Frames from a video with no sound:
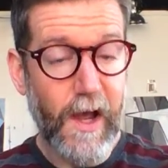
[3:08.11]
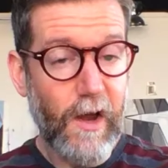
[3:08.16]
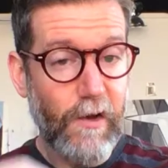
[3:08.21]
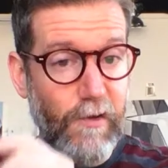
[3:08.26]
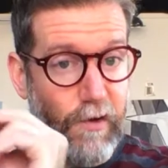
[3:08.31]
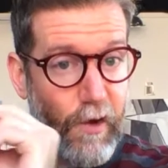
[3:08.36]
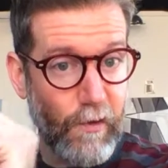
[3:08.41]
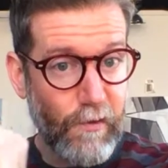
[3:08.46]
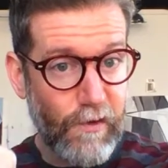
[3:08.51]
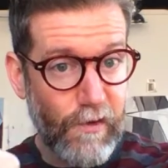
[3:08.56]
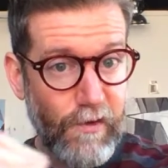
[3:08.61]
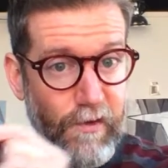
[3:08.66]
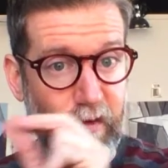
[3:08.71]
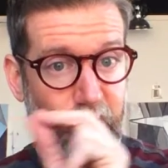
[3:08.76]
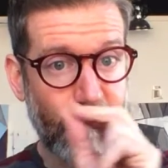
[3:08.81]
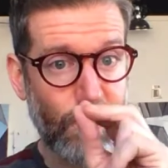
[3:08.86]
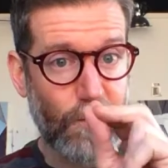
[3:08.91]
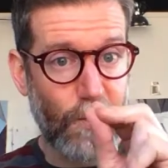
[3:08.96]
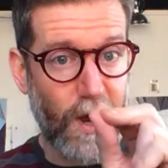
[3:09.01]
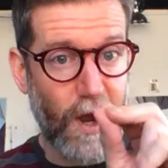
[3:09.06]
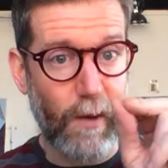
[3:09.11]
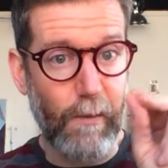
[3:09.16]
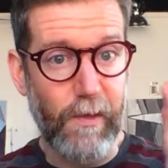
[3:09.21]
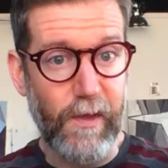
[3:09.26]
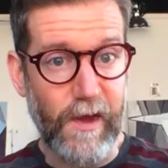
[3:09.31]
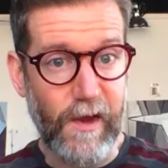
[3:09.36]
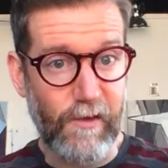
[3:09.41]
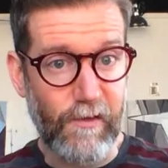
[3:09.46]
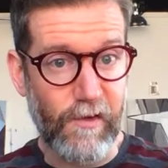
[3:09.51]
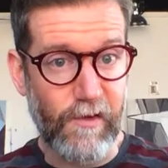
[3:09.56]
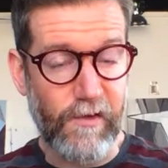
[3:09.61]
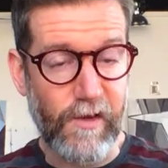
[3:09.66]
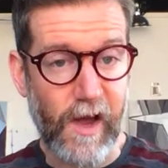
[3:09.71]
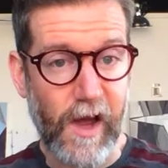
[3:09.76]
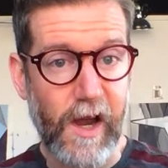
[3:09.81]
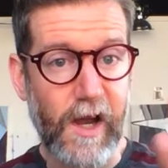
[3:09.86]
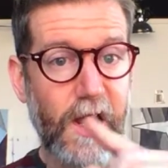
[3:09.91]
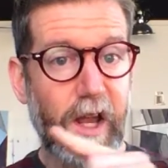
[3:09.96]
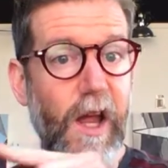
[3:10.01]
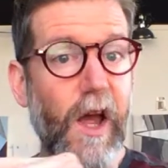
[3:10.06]
Don't just describe each
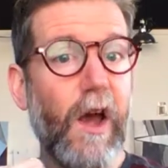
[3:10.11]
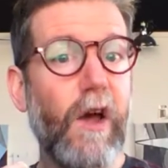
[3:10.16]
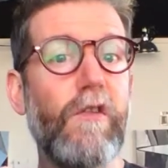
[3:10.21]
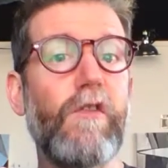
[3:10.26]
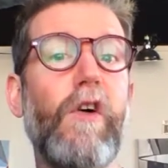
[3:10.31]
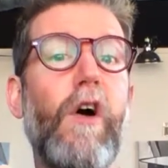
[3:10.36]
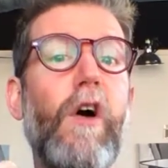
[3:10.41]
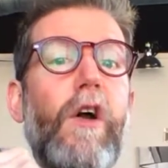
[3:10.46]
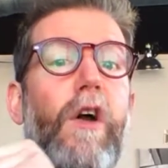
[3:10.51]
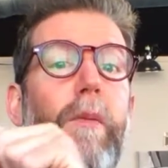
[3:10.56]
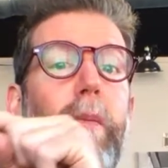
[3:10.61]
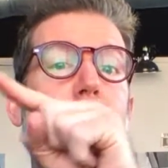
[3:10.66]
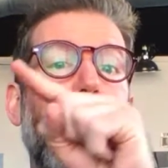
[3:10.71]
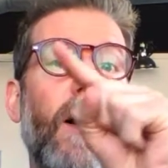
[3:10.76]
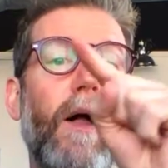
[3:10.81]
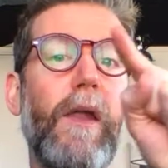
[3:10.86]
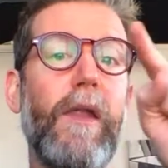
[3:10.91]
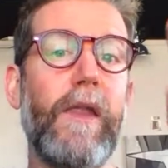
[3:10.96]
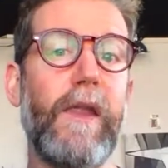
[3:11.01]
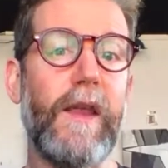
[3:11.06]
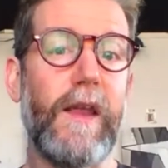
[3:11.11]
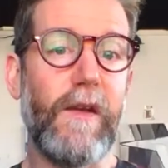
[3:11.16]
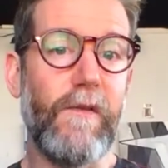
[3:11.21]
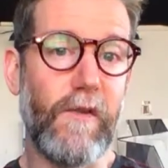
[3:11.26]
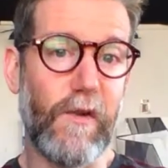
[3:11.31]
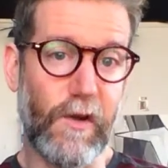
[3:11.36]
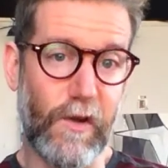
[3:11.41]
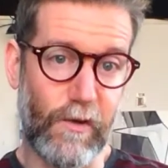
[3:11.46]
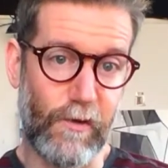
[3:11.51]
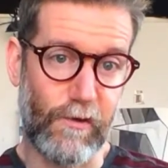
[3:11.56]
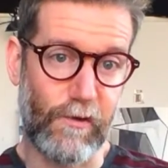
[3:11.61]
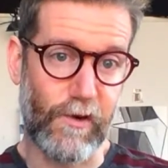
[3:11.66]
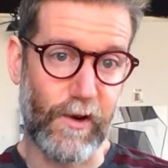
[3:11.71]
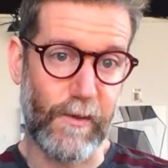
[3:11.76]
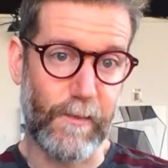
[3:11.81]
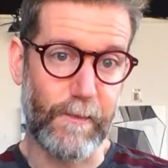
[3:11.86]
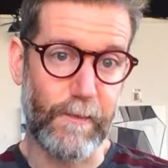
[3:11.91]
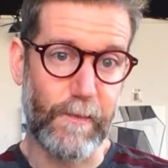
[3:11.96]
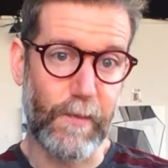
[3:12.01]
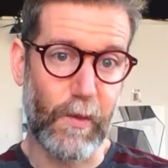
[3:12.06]
society, talk about the evolution,
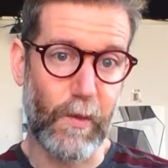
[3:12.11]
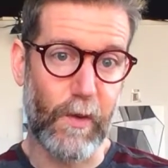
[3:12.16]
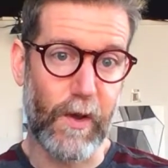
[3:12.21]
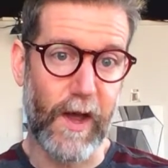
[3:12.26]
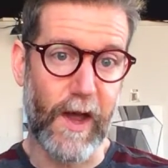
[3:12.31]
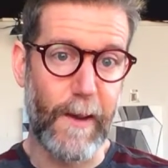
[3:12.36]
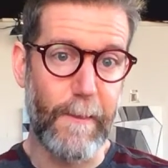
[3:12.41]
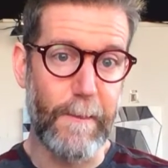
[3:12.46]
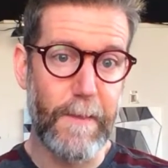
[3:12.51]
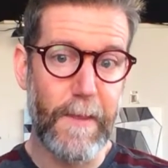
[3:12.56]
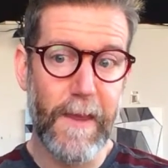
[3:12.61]
okay?